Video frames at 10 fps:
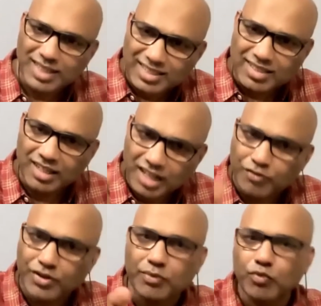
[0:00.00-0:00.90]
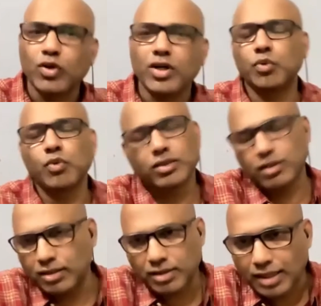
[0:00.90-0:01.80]
each and every word was
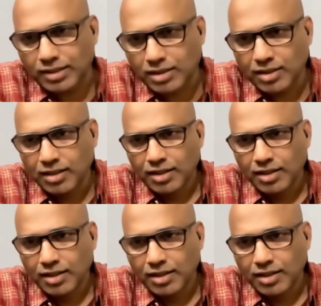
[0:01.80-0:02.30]
discussed.